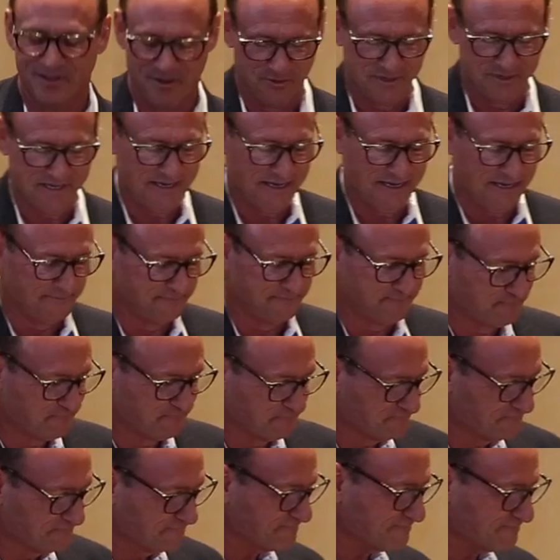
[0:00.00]
Okay.
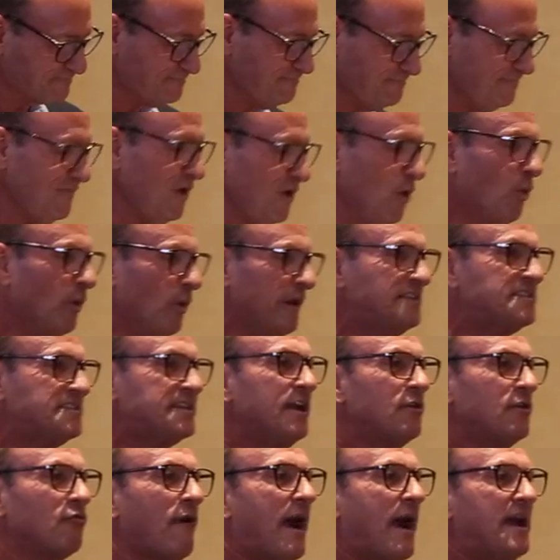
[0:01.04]
Well, let's
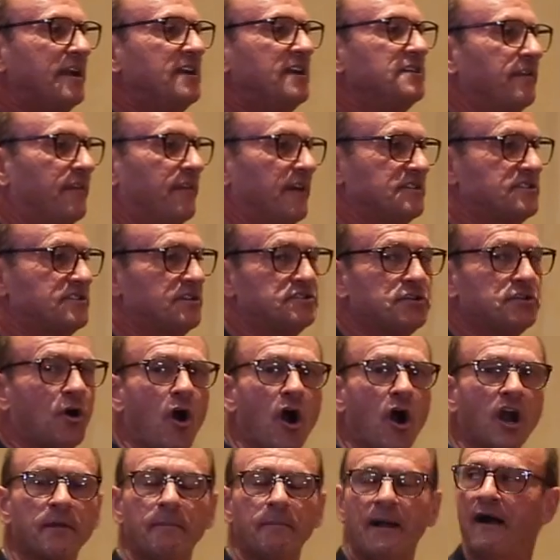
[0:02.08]
get right into this and
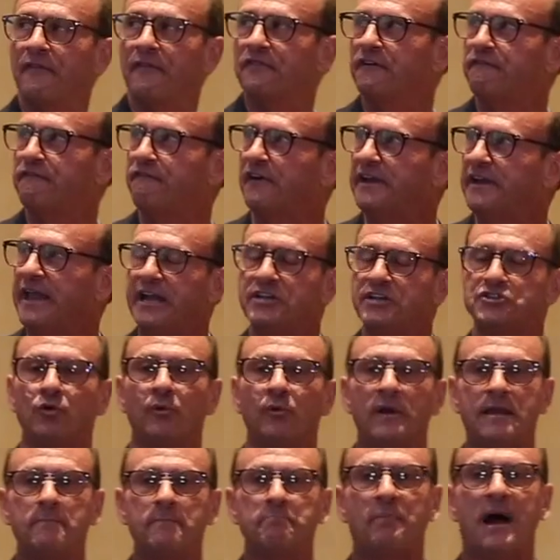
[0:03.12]
talk about the
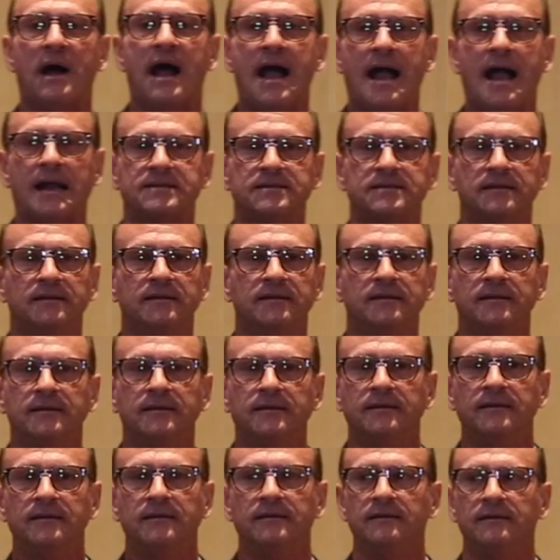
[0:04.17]
financial impact
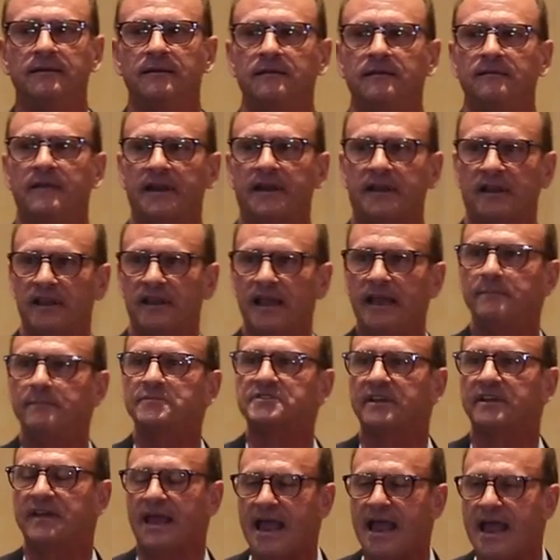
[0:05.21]
that
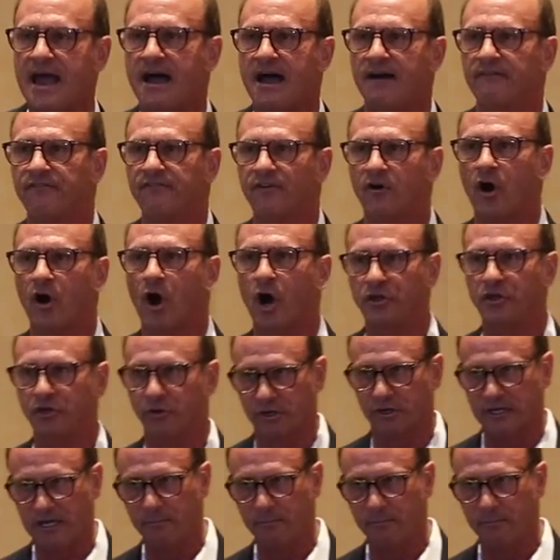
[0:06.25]
claims can have on your